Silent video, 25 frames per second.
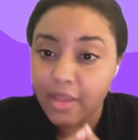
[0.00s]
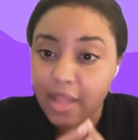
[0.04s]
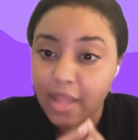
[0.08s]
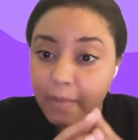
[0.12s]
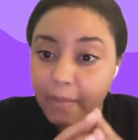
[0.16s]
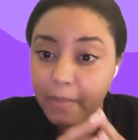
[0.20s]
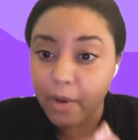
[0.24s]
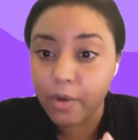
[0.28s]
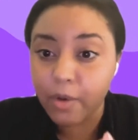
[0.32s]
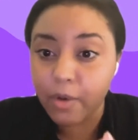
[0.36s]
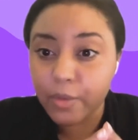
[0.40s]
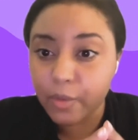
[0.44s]

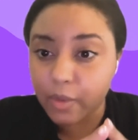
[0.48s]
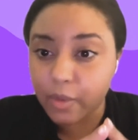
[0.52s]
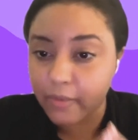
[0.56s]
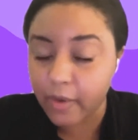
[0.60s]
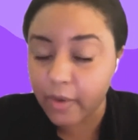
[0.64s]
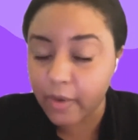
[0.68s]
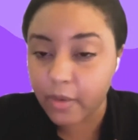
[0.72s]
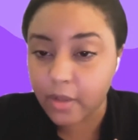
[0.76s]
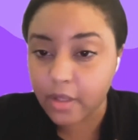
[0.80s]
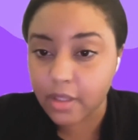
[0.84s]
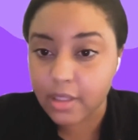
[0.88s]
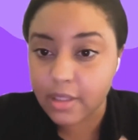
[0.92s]
and they both
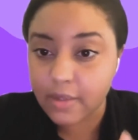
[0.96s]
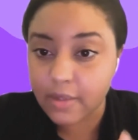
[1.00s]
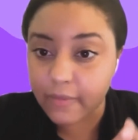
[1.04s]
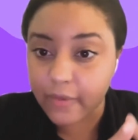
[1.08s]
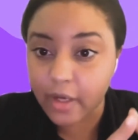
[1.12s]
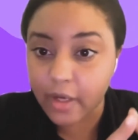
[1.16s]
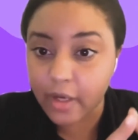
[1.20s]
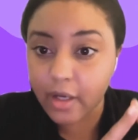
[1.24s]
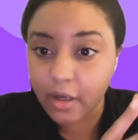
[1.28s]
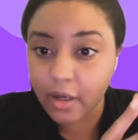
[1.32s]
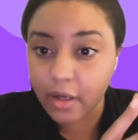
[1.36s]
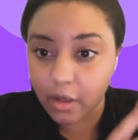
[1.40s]
were
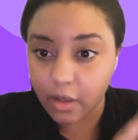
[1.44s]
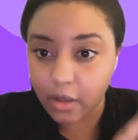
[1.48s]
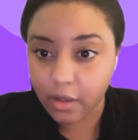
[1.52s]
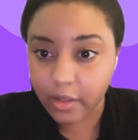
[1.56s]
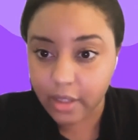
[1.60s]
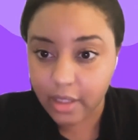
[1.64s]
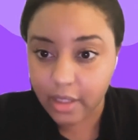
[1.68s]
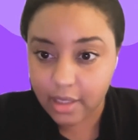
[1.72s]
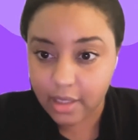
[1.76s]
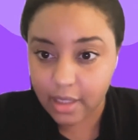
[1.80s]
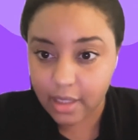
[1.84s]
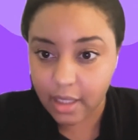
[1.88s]
focused very
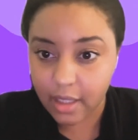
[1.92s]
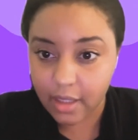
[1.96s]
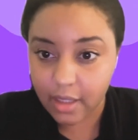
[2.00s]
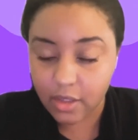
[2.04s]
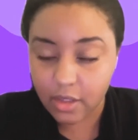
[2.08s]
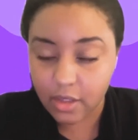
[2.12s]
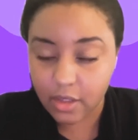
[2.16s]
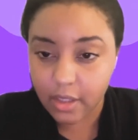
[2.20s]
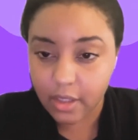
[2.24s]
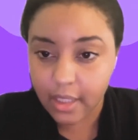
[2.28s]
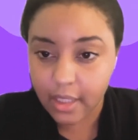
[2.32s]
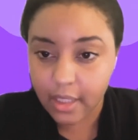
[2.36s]
early
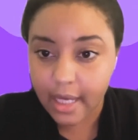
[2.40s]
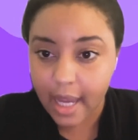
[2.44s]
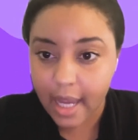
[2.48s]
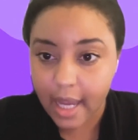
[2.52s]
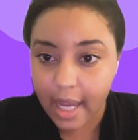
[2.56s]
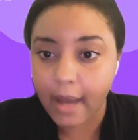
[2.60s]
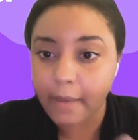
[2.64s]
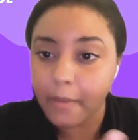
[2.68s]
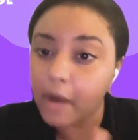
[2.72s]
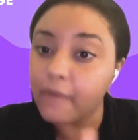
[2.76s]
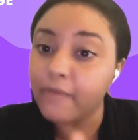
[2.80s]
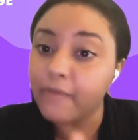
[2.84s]
stage
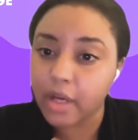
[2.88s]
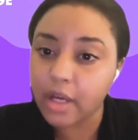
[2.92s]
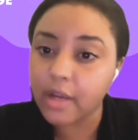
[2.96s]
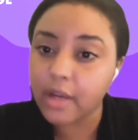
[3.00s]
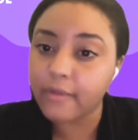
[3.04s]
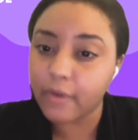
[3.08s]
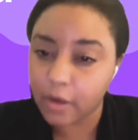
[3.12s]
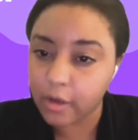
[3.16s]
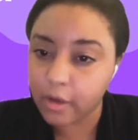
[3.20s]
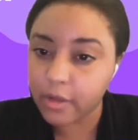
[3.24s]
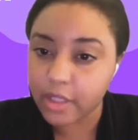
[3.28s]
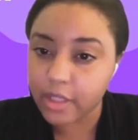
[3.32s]
on
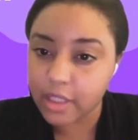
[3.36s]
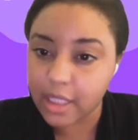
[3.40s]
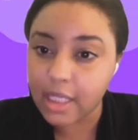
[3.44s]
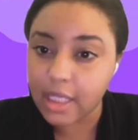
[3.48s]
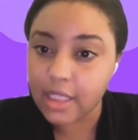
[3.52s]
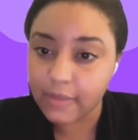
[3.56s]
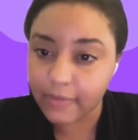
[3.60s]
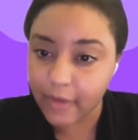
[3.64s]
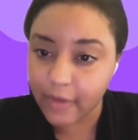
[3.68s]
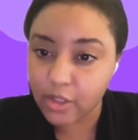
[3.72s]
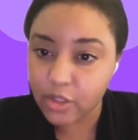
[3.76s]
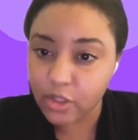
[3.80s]
very early
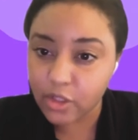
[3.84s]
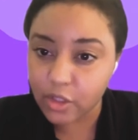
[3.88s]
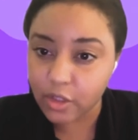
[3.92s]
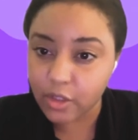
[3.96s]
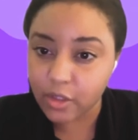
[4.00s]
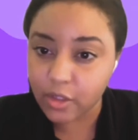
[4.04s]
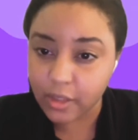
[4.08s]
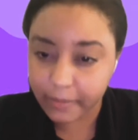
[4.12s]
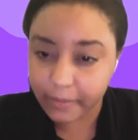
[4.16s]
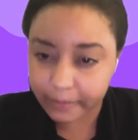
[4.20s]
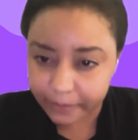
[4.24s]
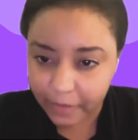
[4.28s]
stage
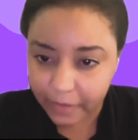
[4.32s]
ventures,